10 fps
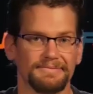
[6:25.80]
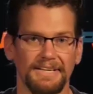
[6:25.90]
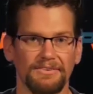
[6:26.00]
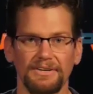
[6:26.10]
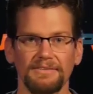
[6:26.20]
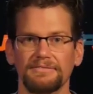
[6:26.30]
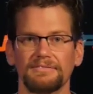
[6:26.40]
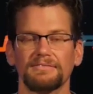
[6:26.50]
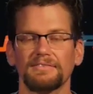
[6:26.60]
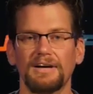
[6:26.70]
you know, a,
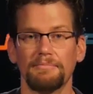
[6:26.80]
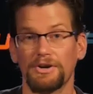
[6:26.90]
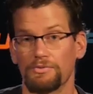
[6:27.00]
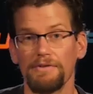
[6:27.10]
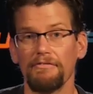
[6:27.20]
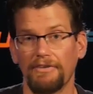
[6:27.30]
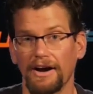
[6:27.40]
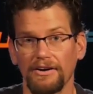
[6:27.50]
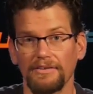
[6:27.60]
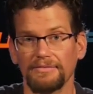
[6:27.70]
I mean, a
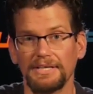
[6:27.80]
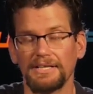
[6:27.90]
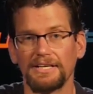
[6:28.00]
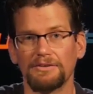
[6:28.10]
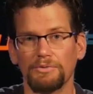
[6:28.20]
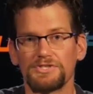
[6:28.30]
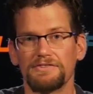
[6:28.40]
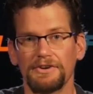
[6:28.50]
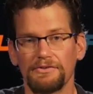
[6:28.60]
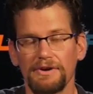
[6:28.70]
rimfire. You know, most
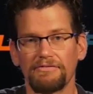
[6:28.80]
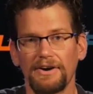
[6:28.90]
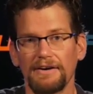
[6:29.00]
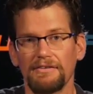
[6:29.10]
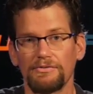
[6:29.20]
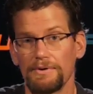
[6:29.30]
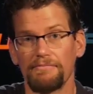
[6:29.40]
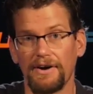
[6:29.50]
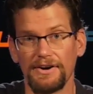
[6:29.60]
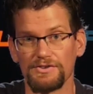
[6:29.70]
of your
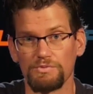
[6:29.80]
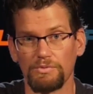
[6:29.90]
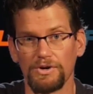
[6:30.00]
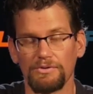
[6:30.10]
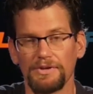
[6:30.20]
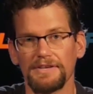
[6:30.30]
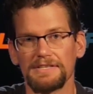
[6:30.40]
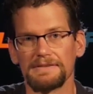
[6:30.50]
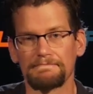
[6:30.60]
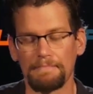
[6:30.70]
rimfires will work with
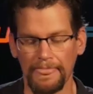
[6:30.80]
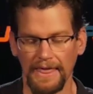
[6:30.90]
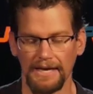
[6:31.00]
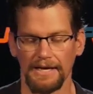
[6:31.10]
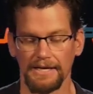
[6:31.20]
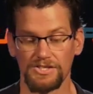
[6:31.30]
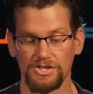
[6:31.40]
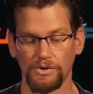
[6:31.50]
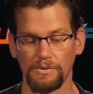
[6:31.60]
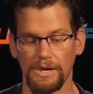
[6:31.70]
this.
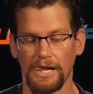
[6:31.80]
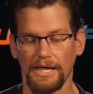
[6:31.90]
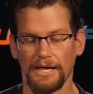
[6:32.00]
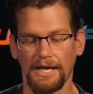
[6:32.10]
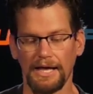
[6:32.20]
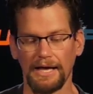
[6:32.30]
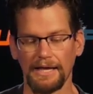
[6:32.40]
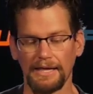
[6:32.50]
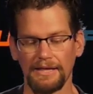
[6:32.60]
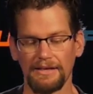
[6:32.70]
So uh,
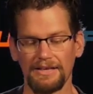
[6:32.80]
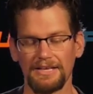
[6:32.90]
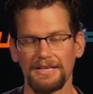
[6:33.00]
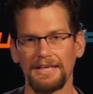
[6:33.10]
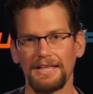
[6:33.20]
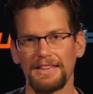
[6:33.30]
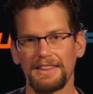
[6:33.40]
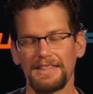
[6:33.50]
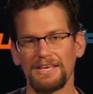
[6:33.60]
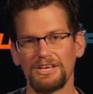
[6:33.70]

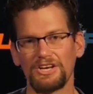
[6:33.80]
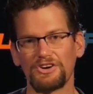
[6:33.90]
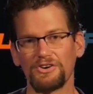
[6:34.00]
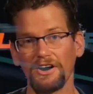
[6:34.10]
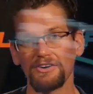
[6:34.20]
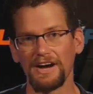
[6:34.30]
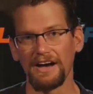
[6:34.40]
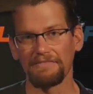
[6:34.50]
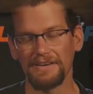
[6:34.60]
the chronograph